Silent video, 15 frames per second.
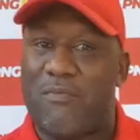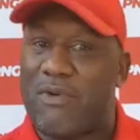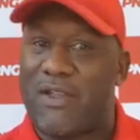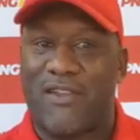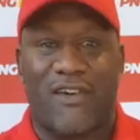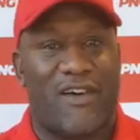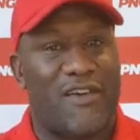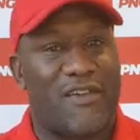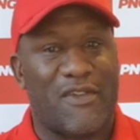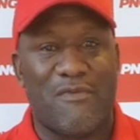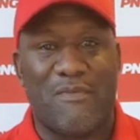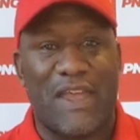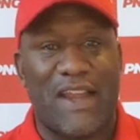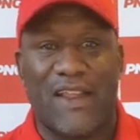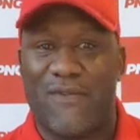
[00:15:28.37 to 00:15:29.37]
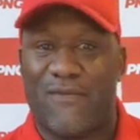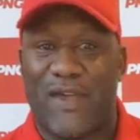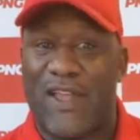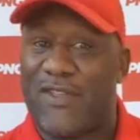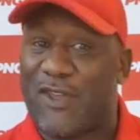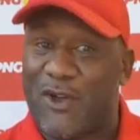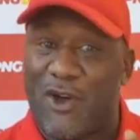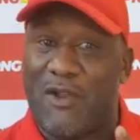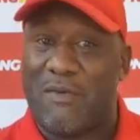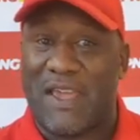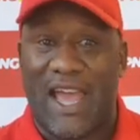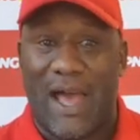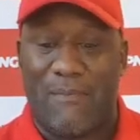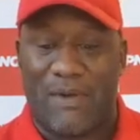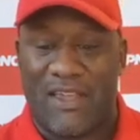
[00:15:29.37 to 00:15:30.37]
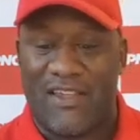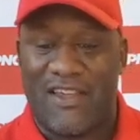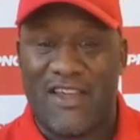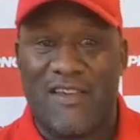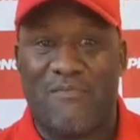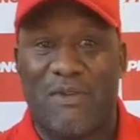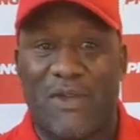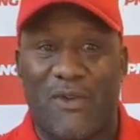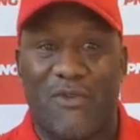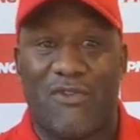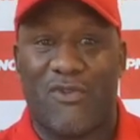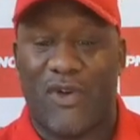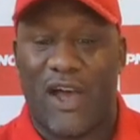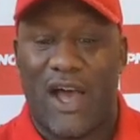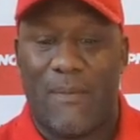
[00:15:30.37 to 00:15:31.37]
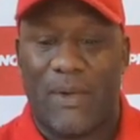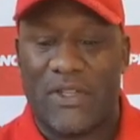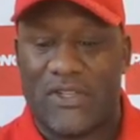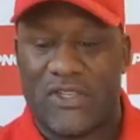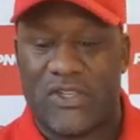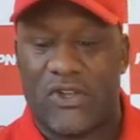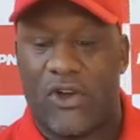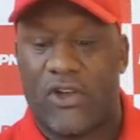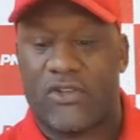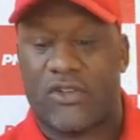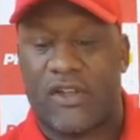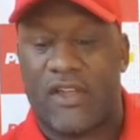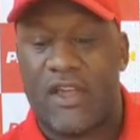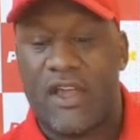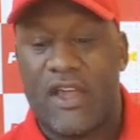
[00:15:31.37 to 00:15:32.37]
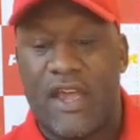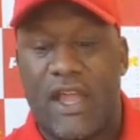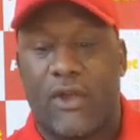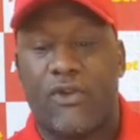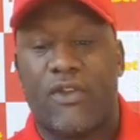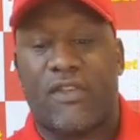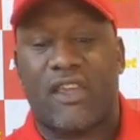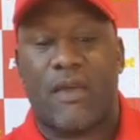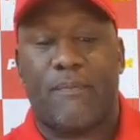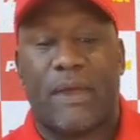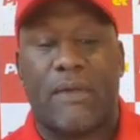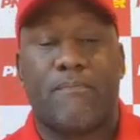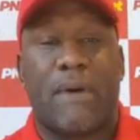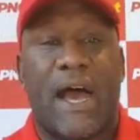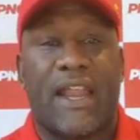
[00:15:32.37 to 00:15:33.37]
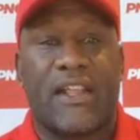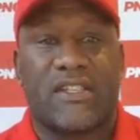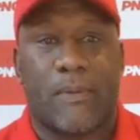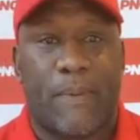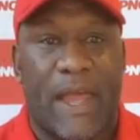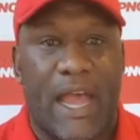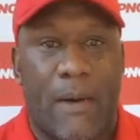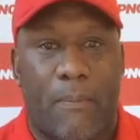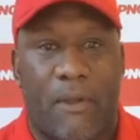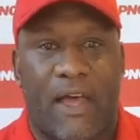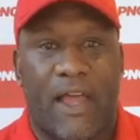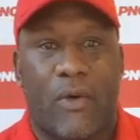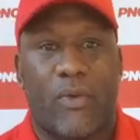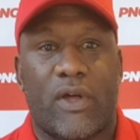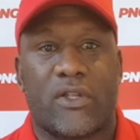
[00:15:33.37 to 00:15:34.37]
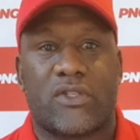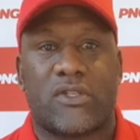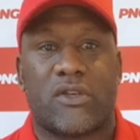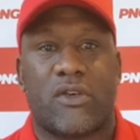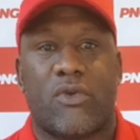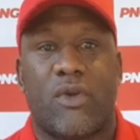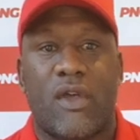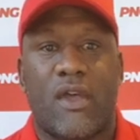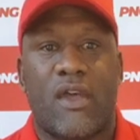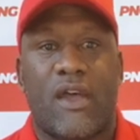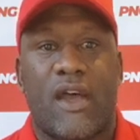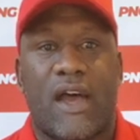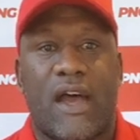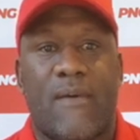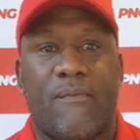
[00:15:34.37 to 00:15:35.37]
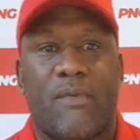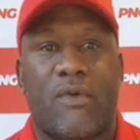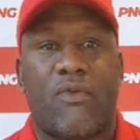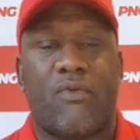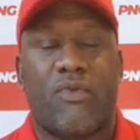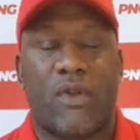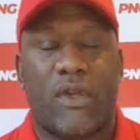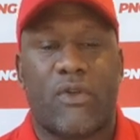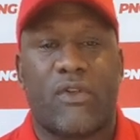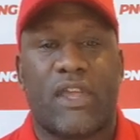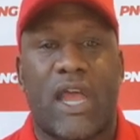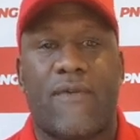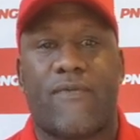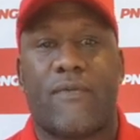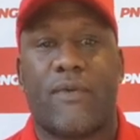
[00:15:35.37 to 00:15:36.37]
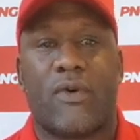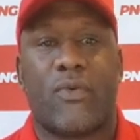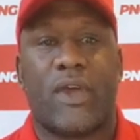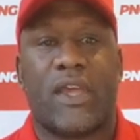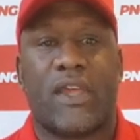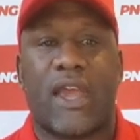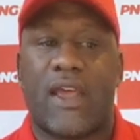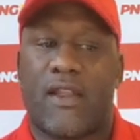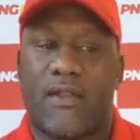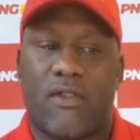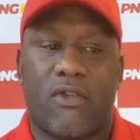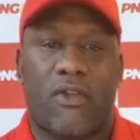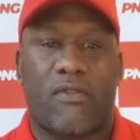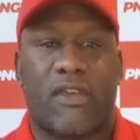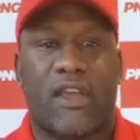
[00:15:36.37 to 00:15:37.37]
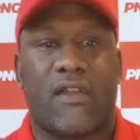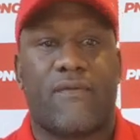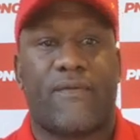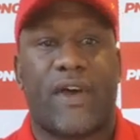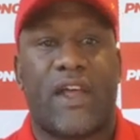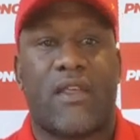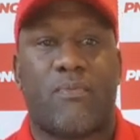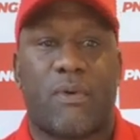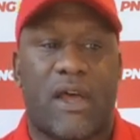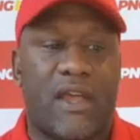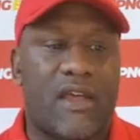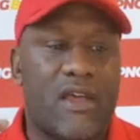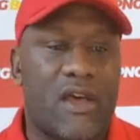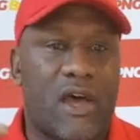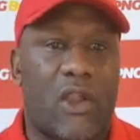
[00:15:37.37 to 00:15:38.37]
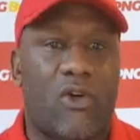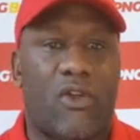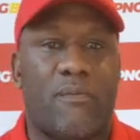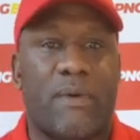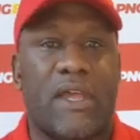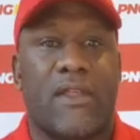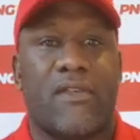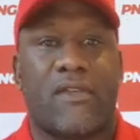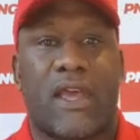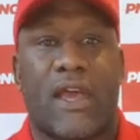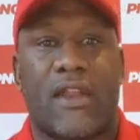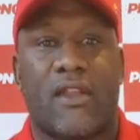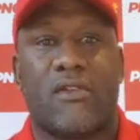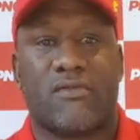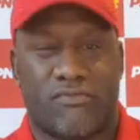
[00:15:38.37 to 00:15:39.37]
But you Manly fans, you've got to be happy because you are humming just nicely. And good to see Big Marty Tapau playing well too. Really good game from him on the weekend. A lot of second phase play, a lot of meters gained.